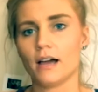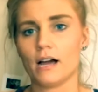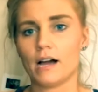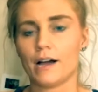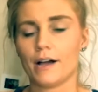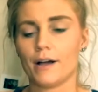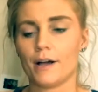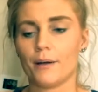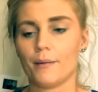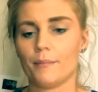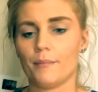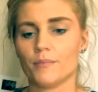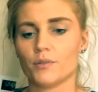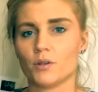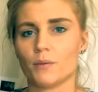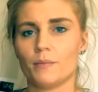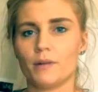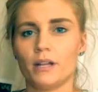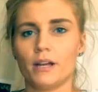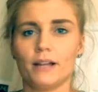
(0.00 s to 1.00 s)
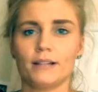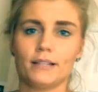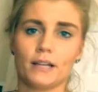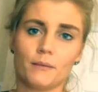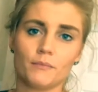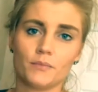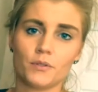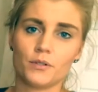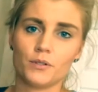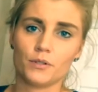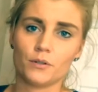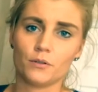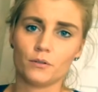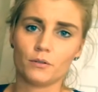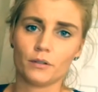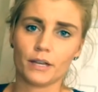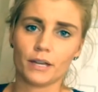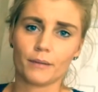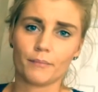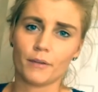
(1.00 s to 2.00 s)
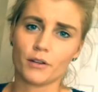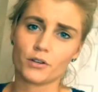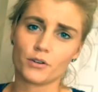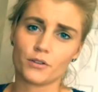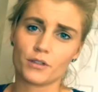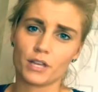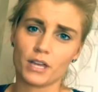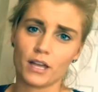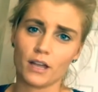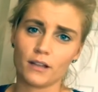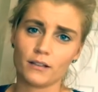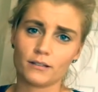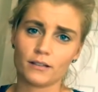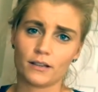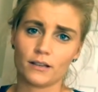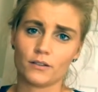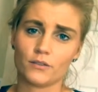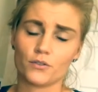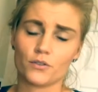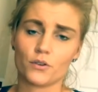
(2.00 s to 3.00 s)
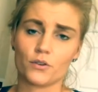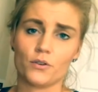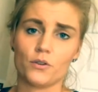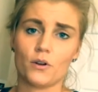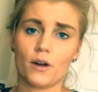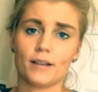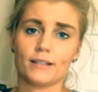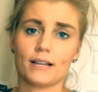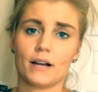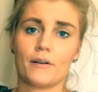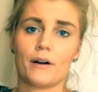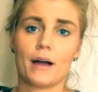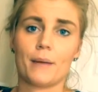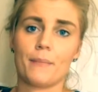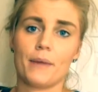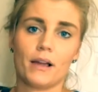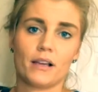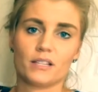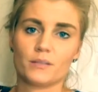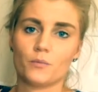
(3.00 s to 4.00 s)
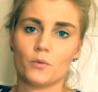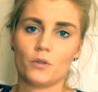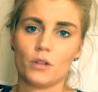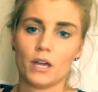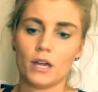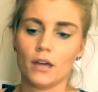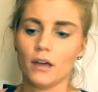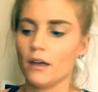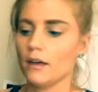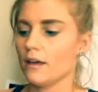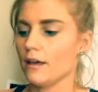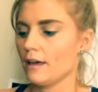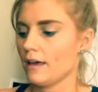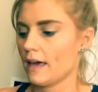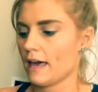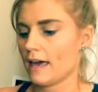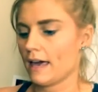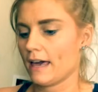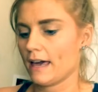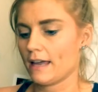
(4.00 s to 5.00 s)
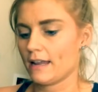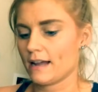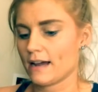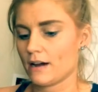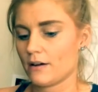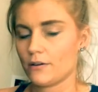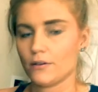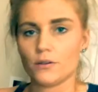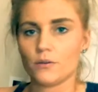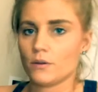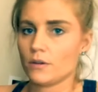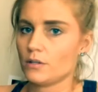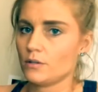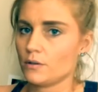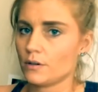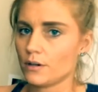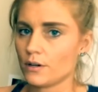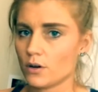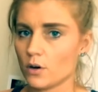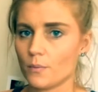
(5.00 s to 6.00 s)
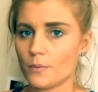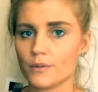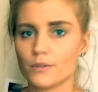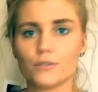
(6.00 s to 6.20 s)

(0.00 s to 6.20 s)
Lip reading: So I'm gonna attempt to measure things and show you guys how I make a smoothie and how you can do it at home.